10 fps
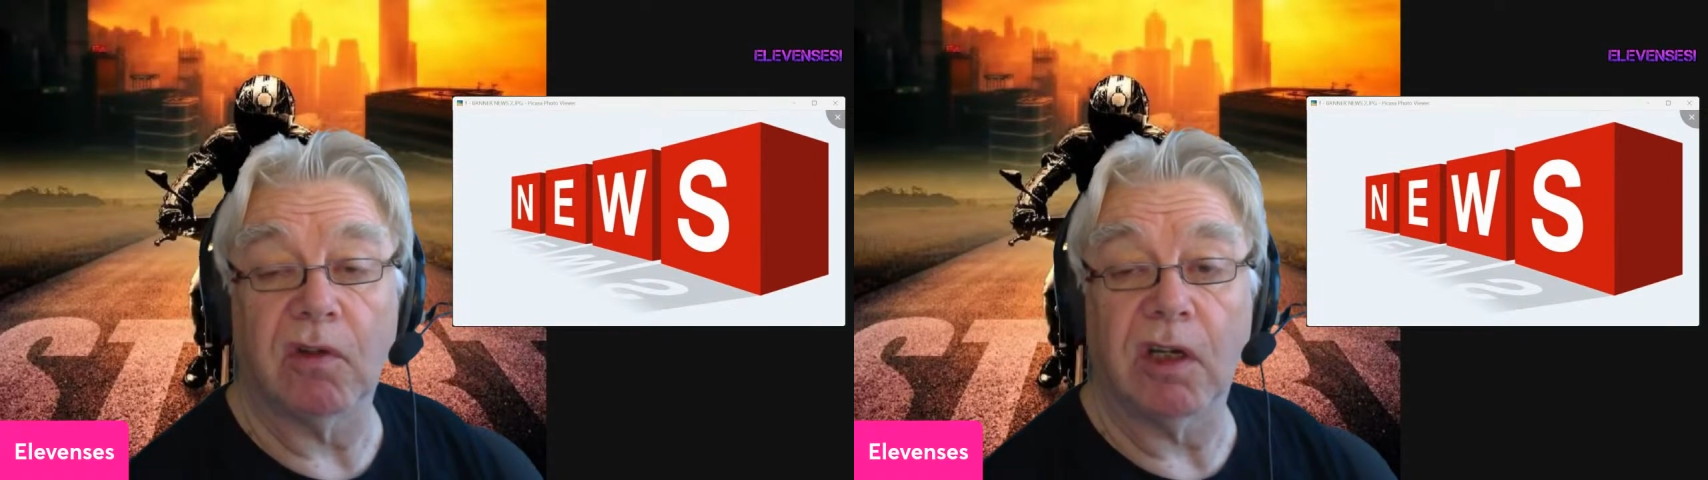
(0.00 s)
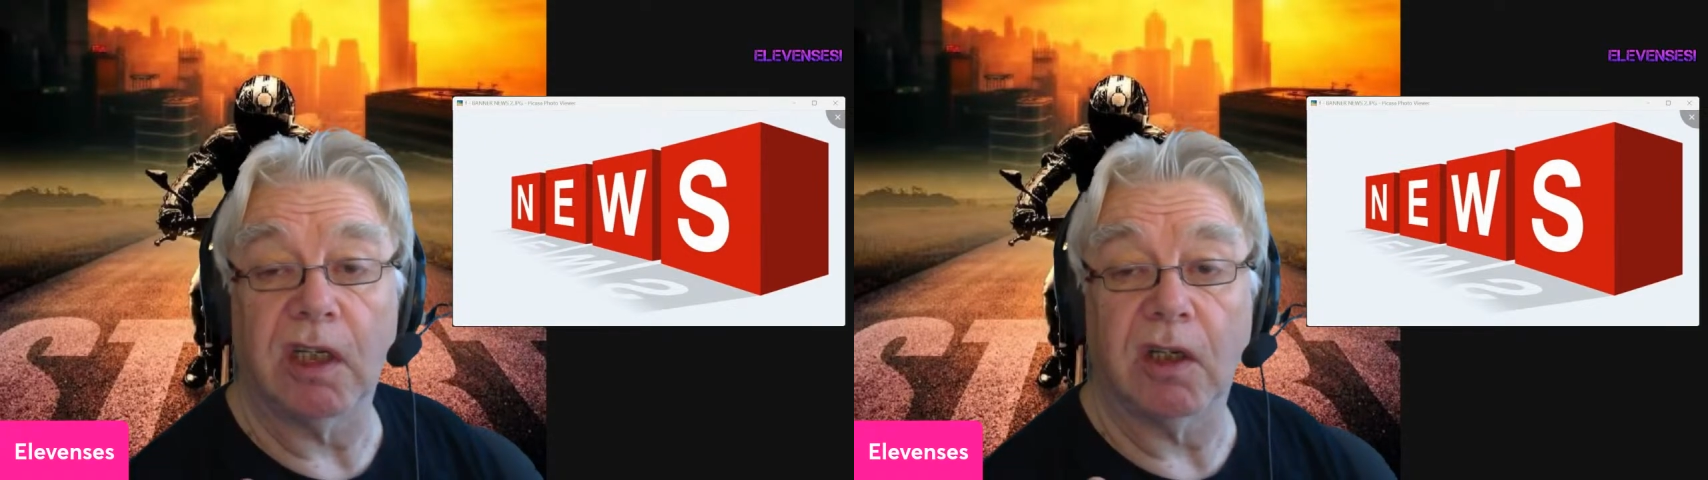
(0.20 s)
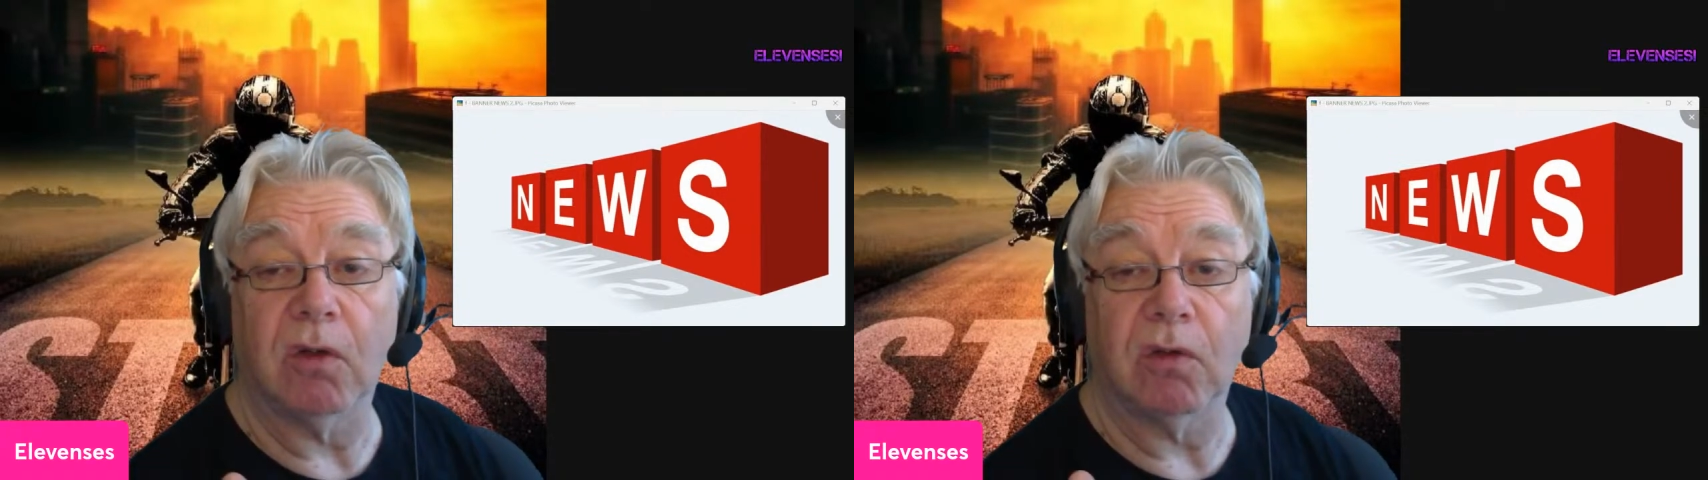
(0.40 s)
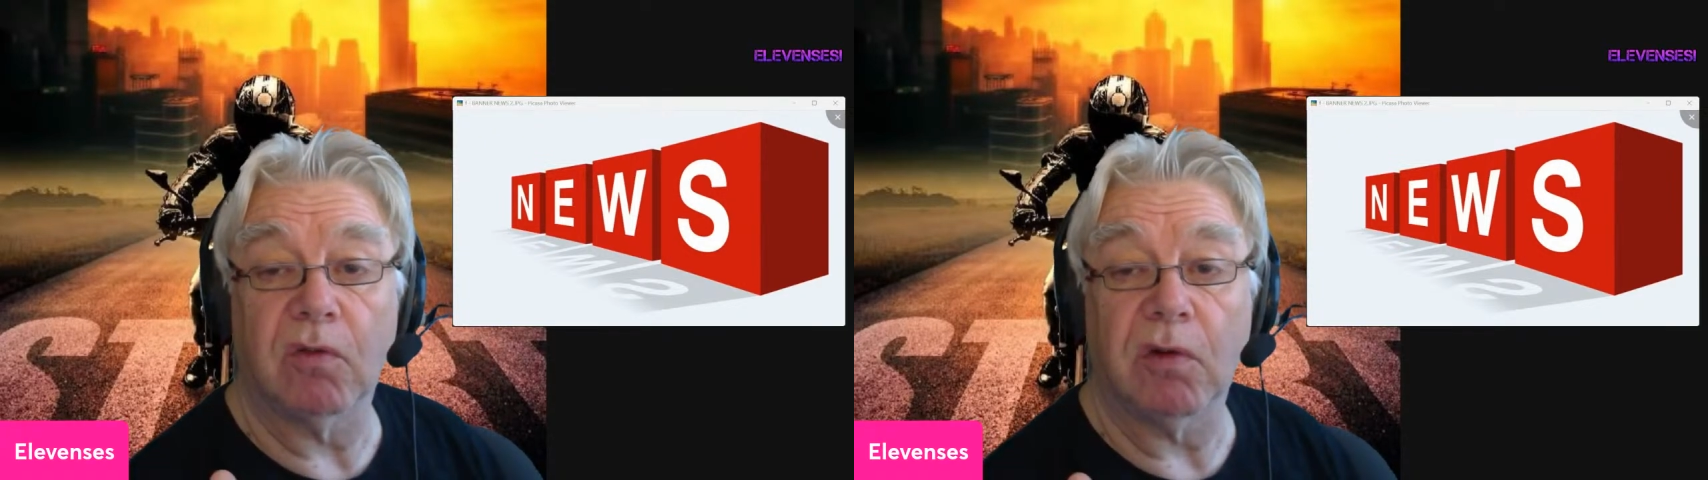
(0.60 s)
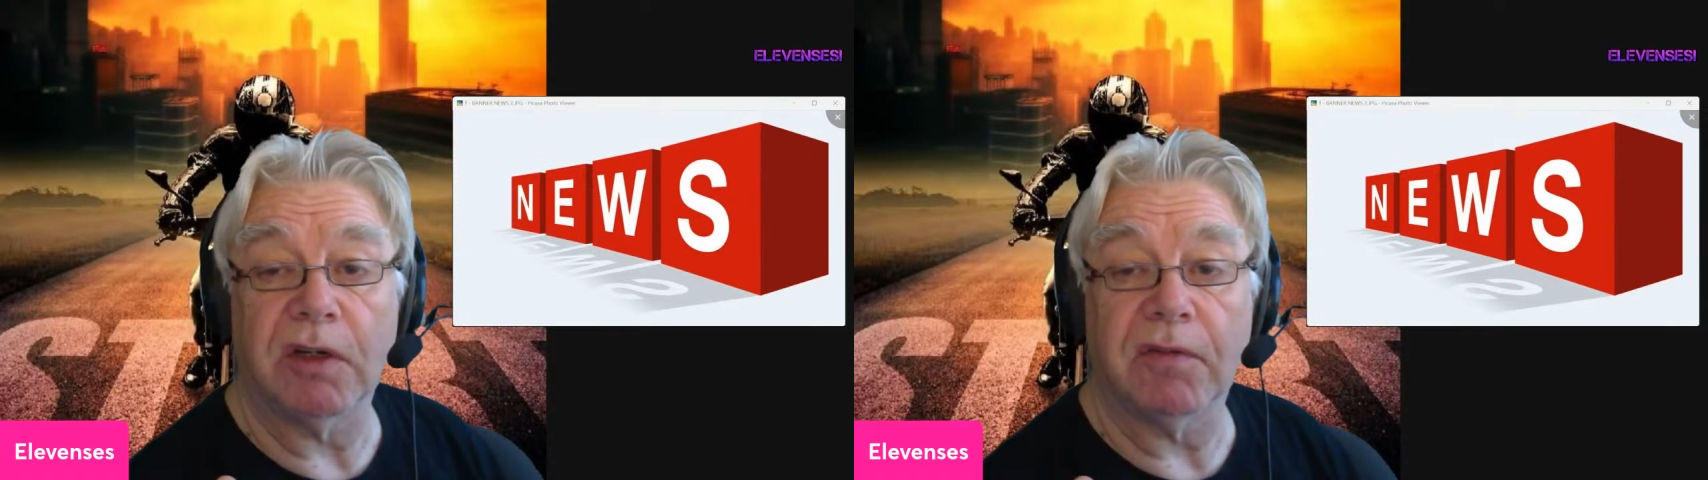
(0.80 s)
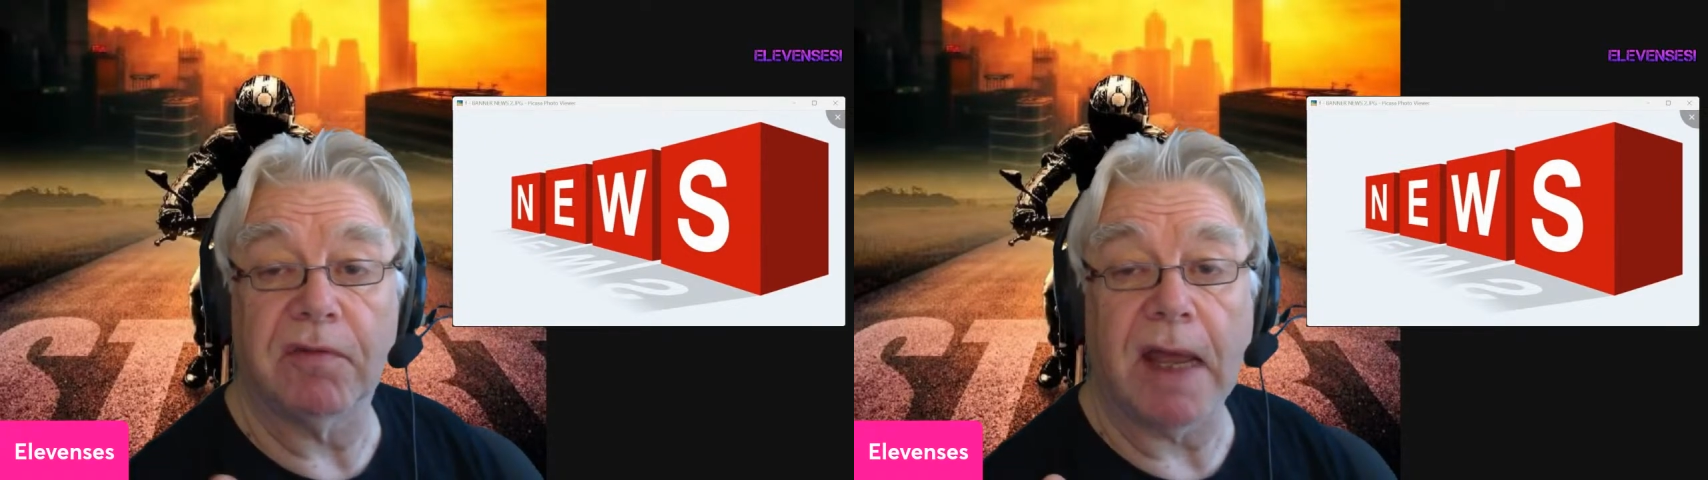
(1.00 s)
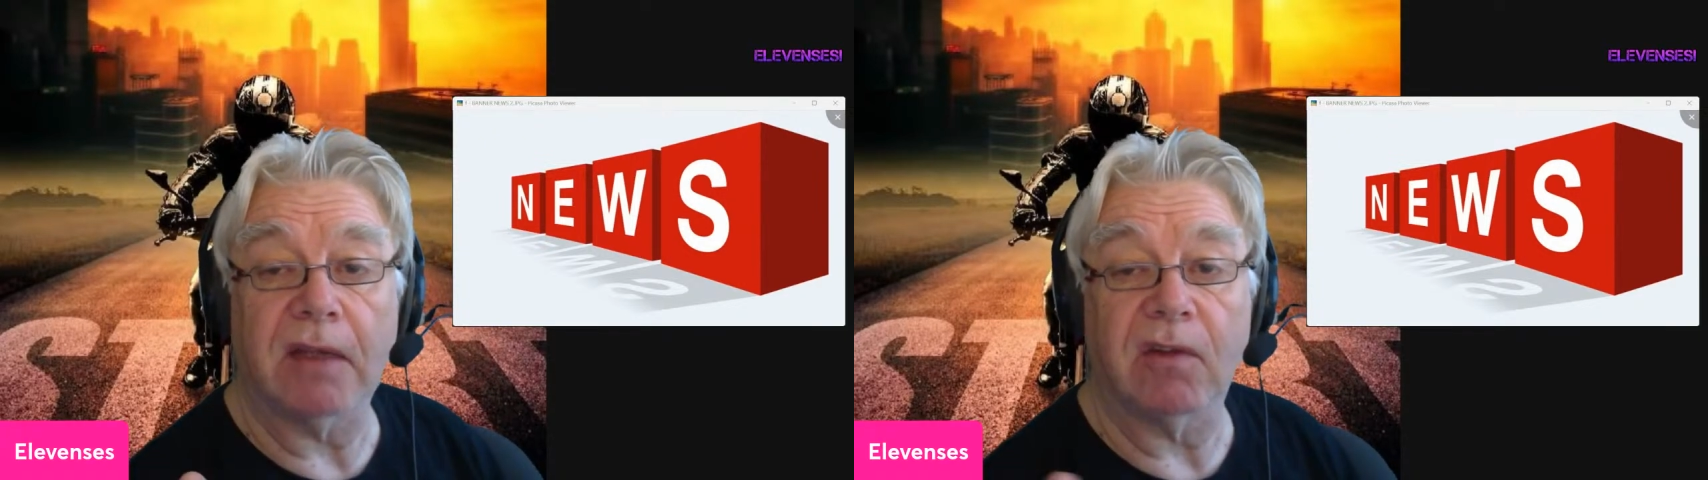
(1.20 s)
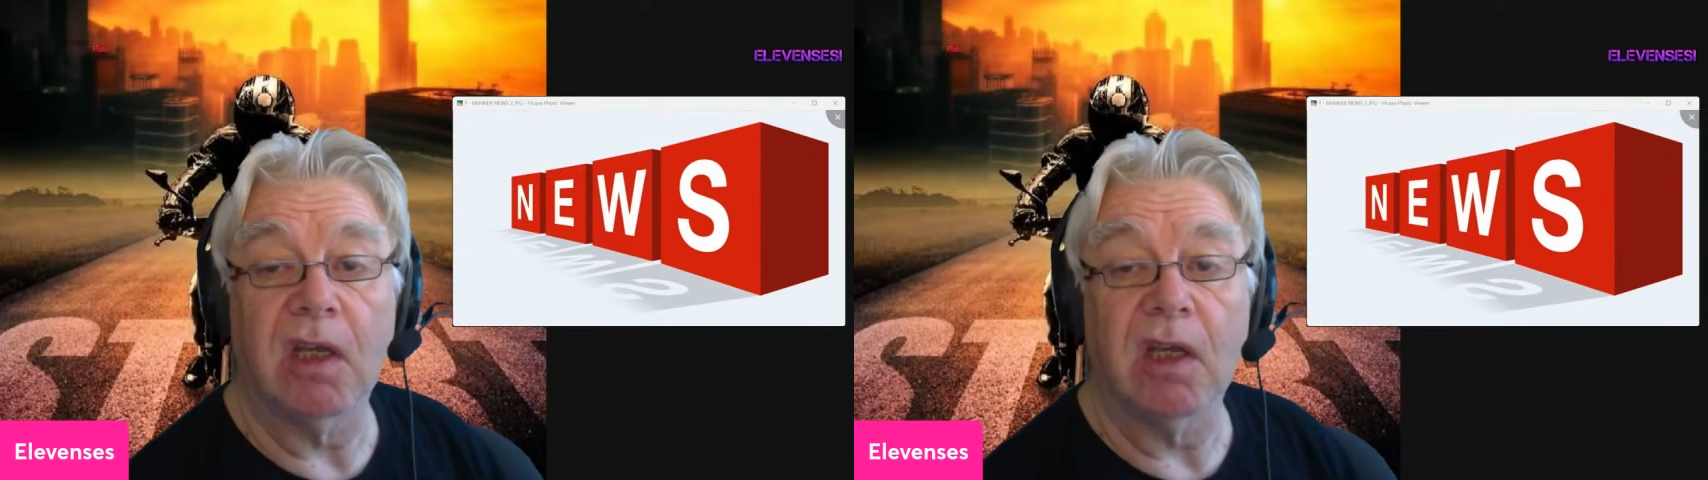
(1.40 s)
I had got quite fat.